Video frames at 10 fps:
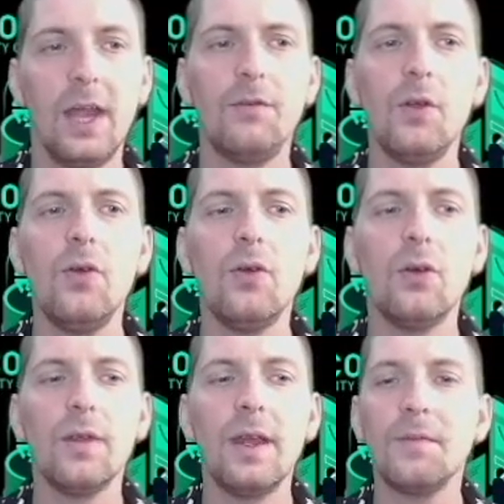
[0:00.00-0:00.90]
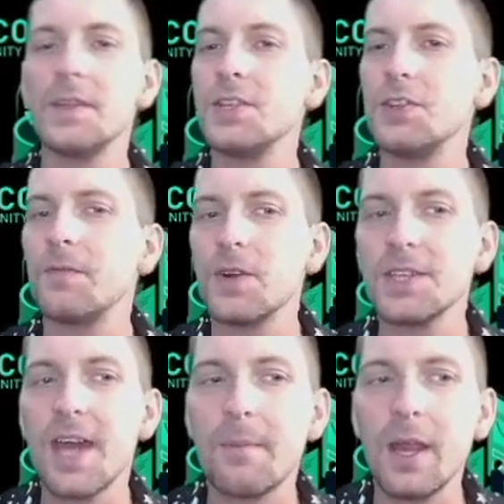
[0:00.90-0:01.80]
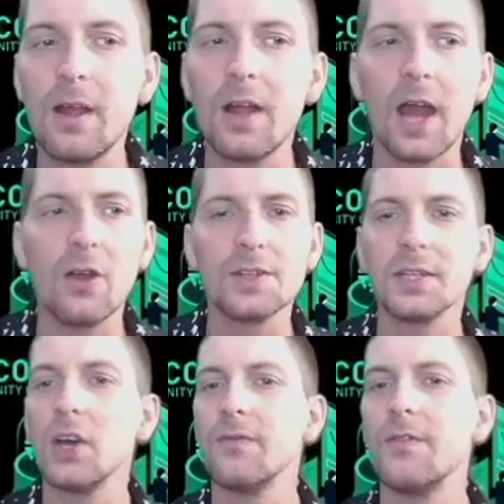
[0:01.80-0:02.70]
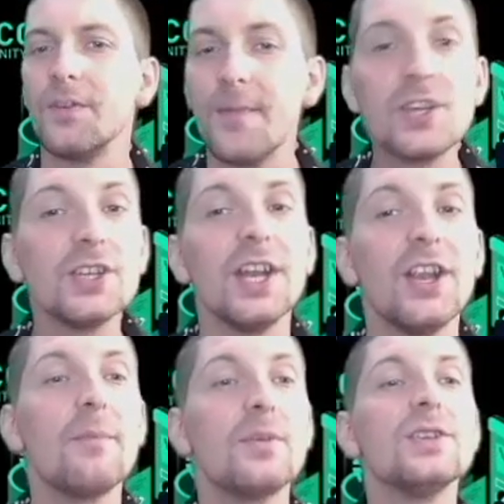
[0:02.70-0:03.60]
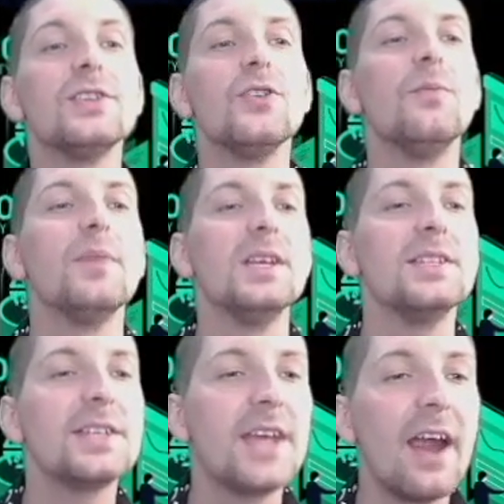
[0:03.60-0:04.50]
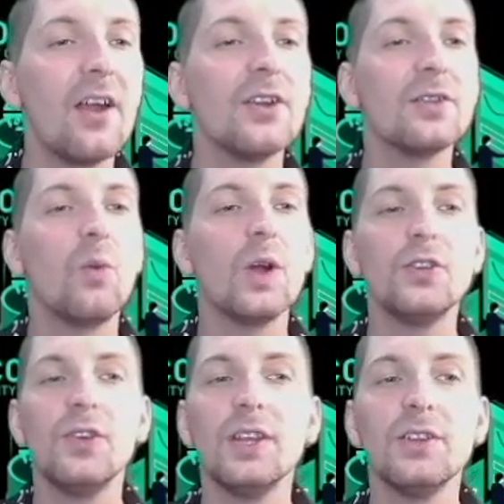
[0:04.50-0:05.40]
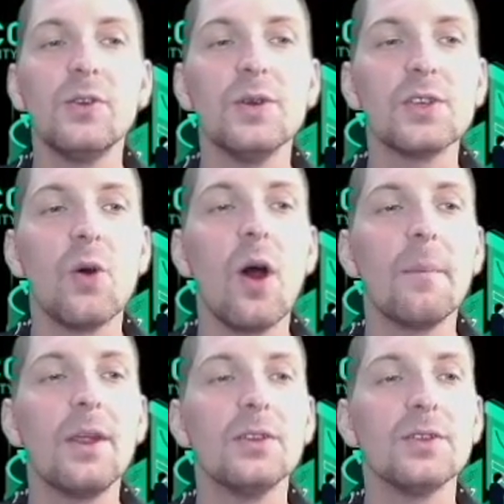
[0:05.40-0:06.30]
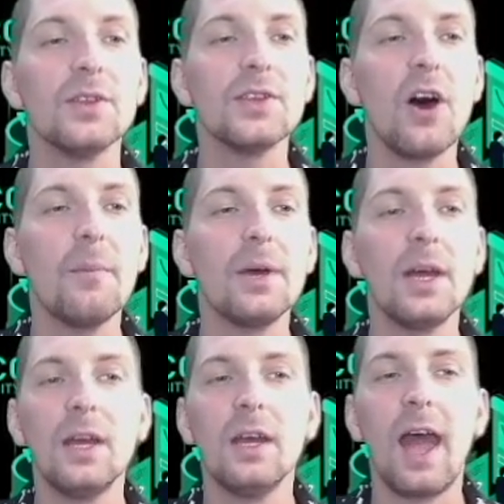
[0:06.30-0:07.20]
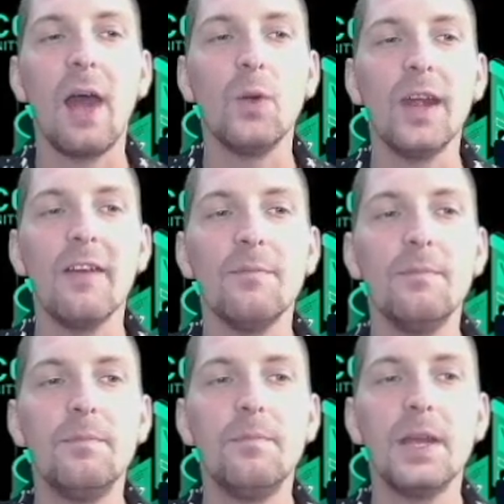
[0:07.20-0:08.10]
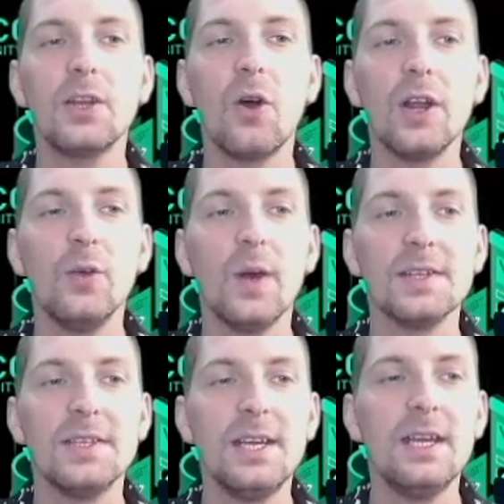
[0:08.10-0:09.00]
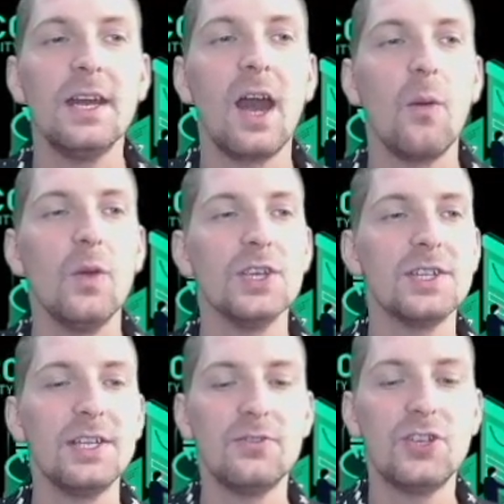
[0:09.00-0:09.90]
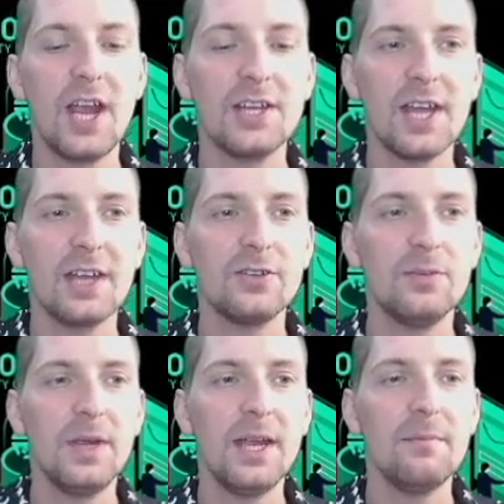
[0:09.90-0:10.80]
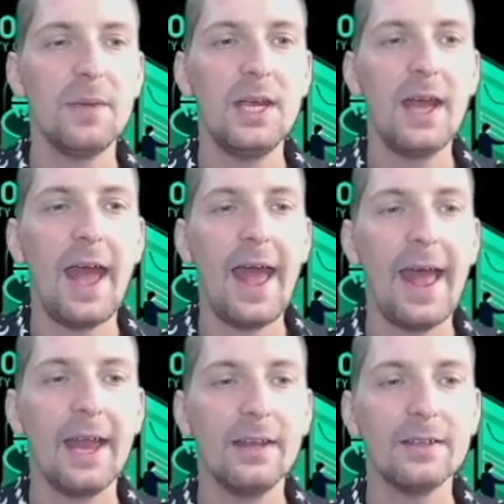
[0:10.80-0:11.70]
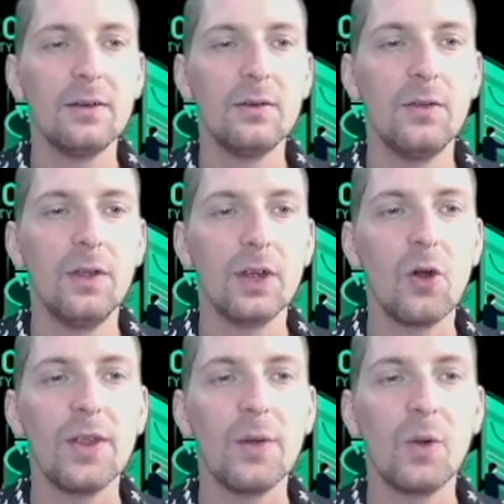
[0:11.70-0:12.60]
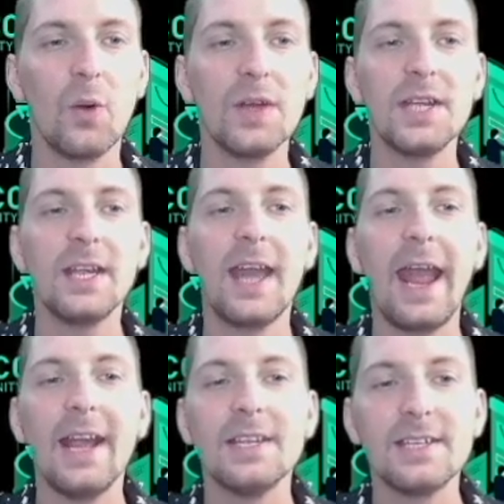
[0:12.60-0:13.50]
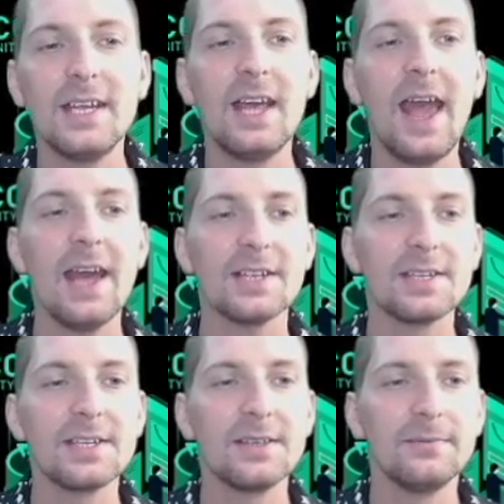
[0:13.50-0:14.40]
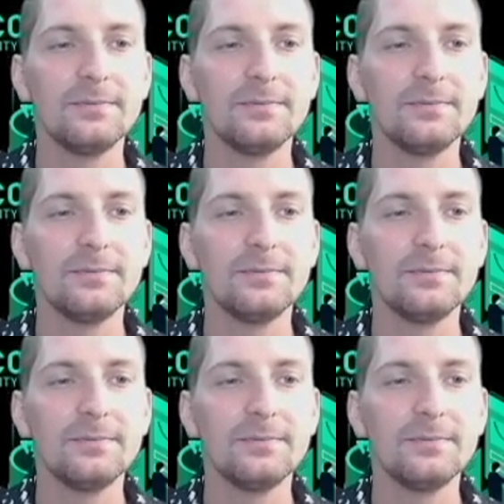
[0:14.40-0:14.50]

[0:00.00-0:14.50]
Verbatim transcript: If this is your first time here, I know it's a lot of information and numbers. Don't be scared. What you need to do is go up here to the top, and we have Bitcoin USD, and we just need to change that to BNB and the coin that we're wanting, KCS.